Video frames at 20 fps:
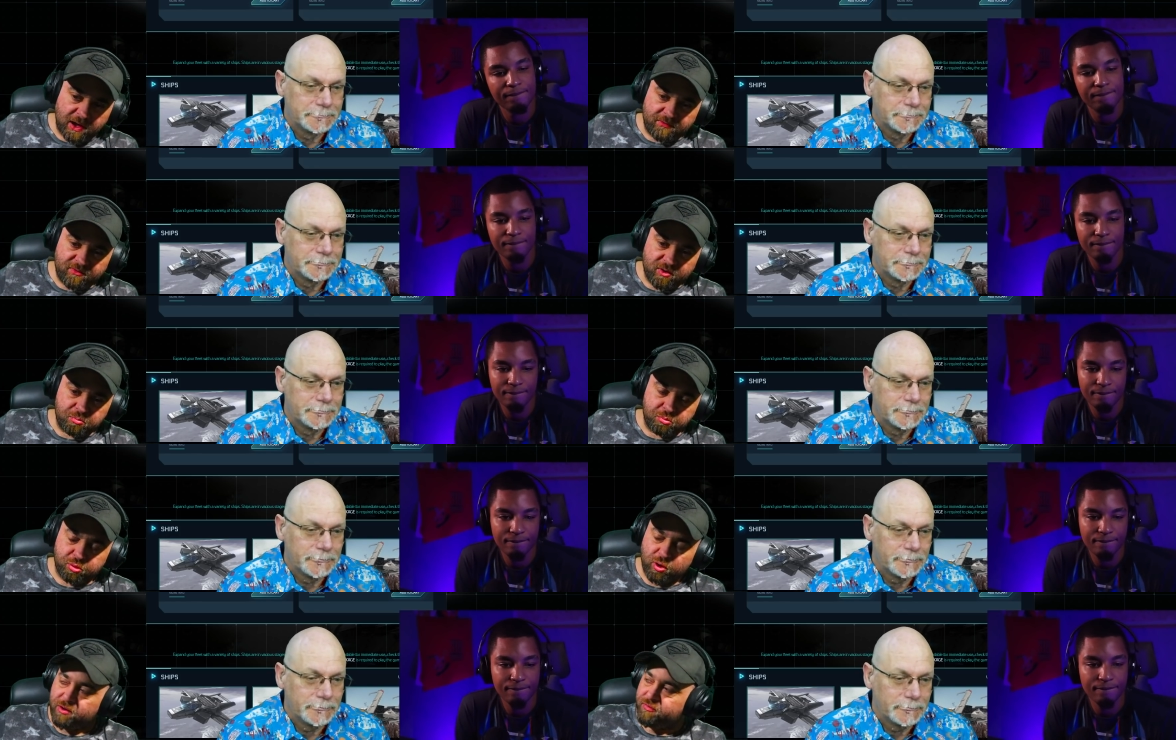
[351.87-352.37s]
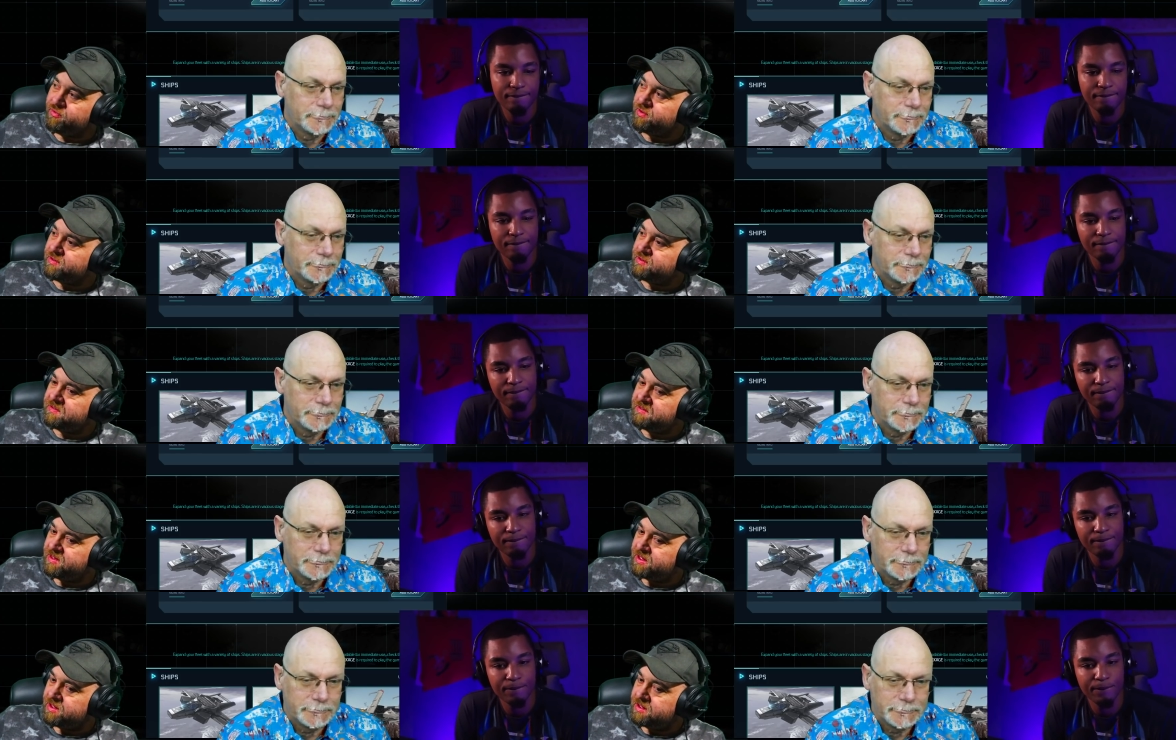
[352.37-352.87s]
Speaker 1: a
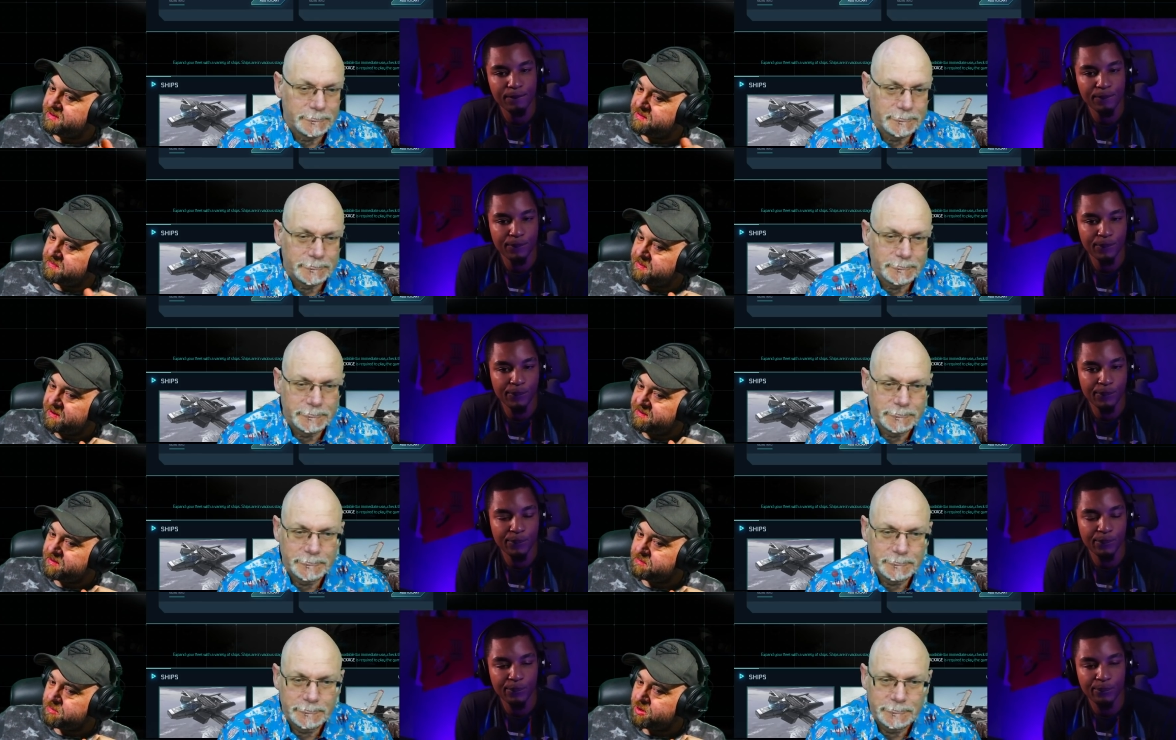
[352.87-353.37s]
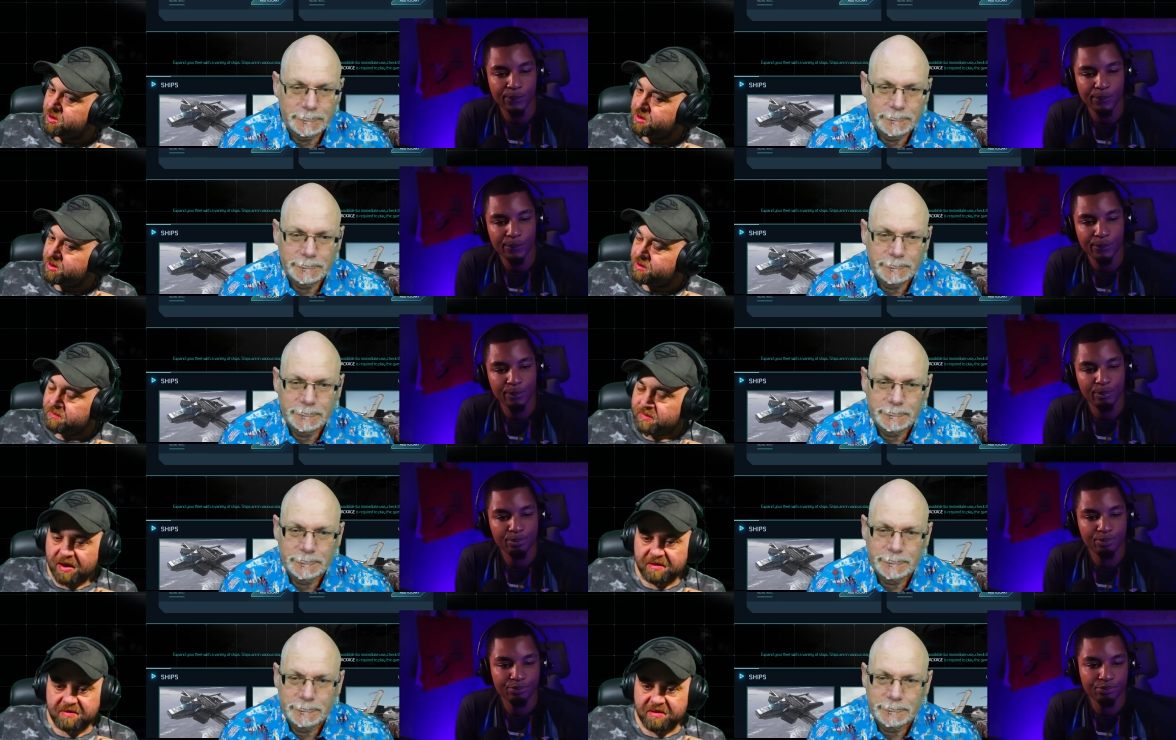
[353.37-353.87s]
preference there, Space Tomato,
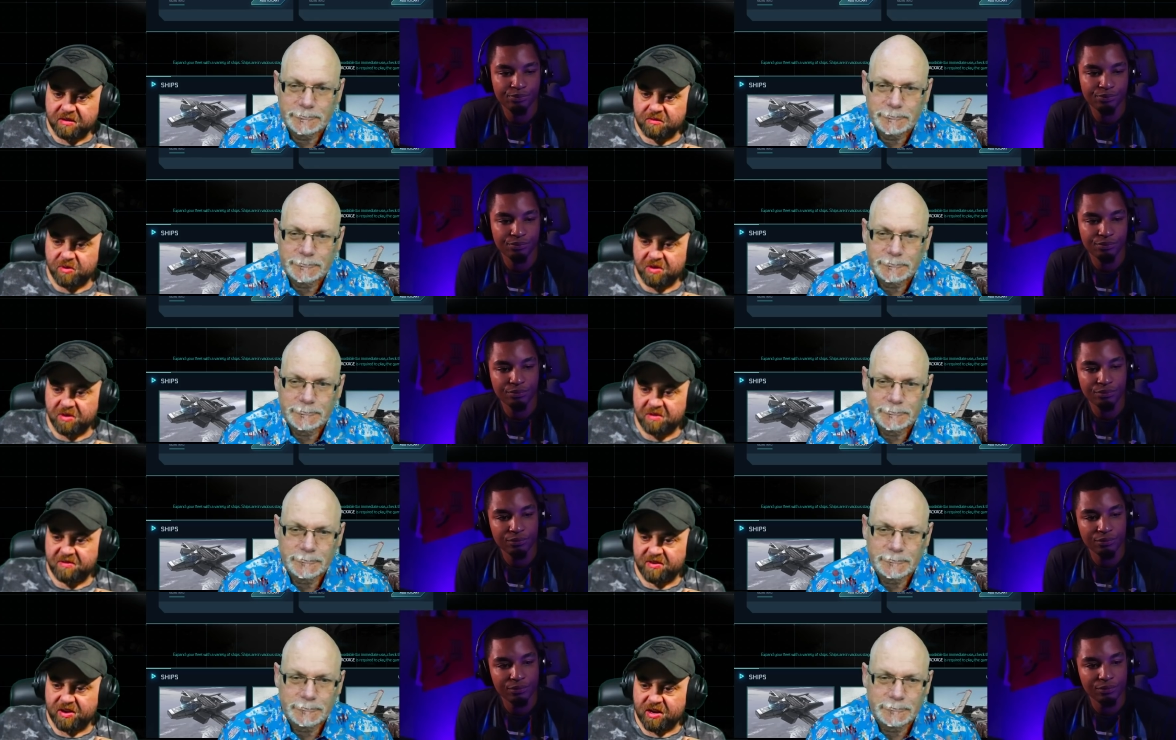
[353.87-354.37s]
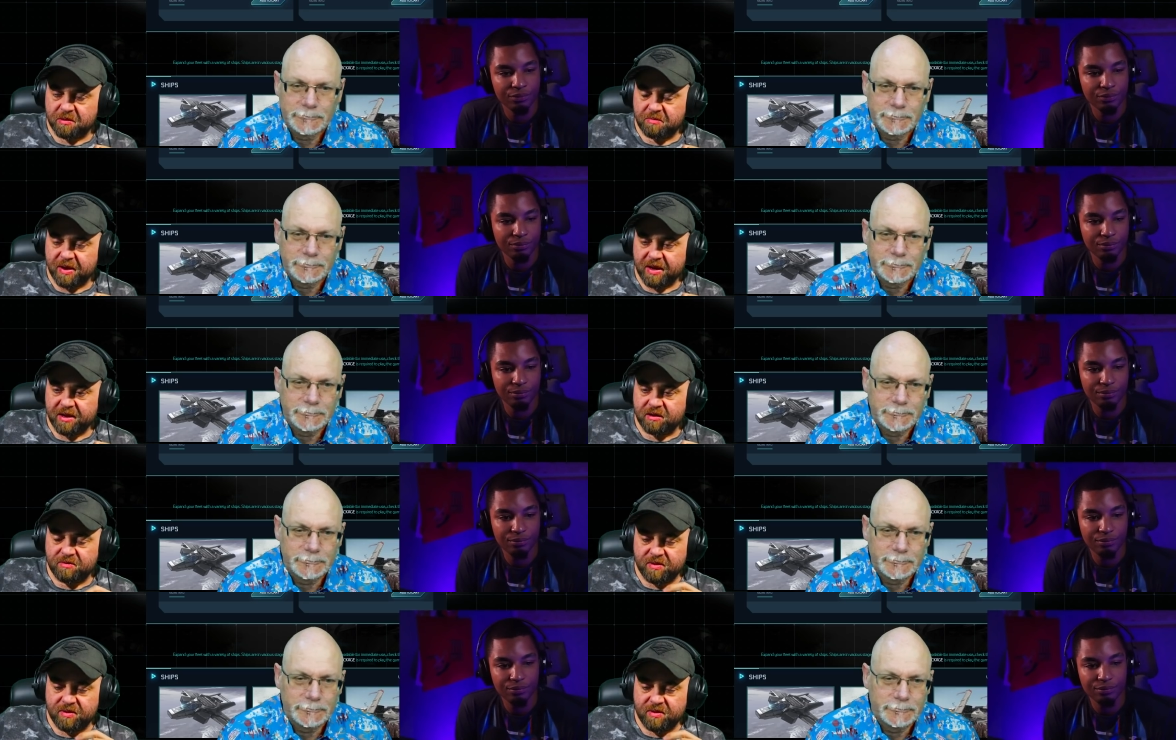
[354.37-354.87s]
as in which starter
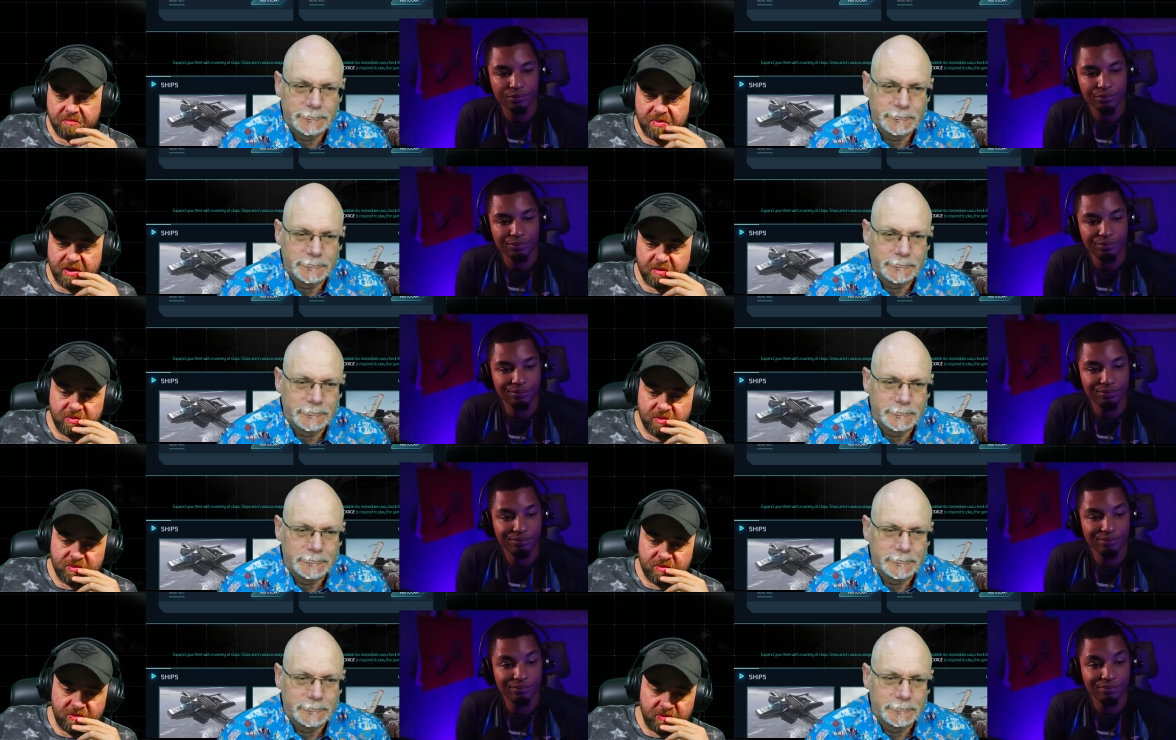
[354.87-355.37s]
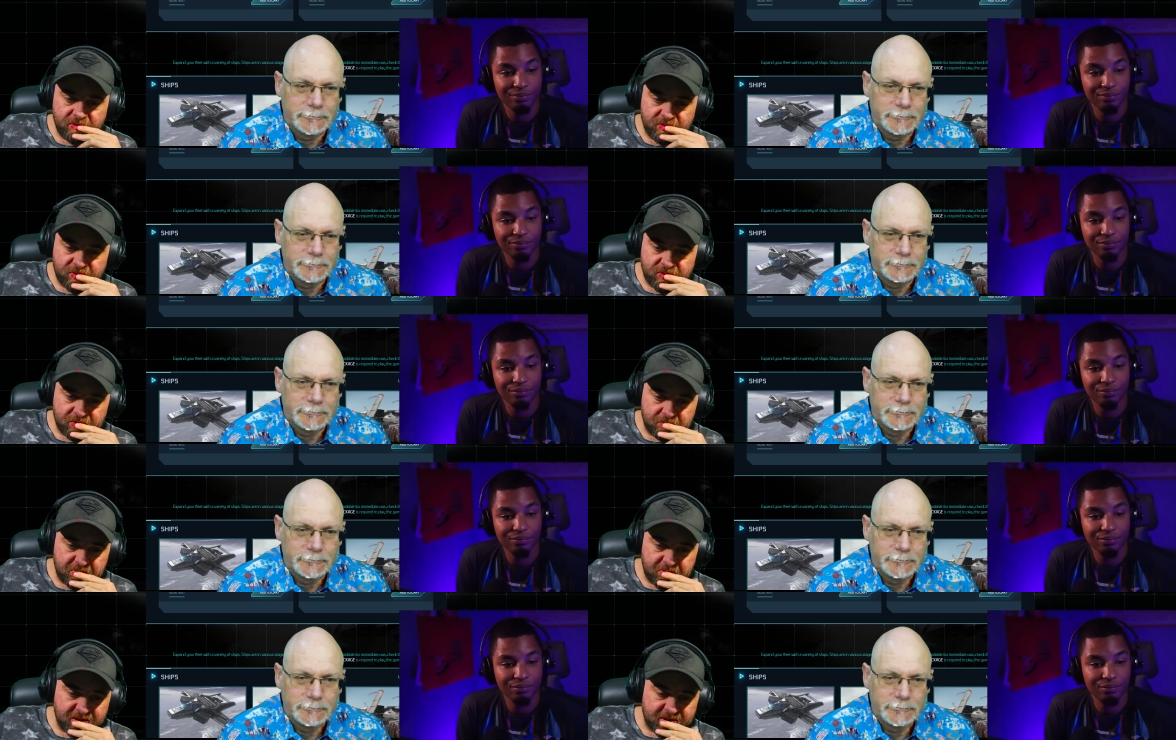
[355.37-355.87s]
pack you think people should pick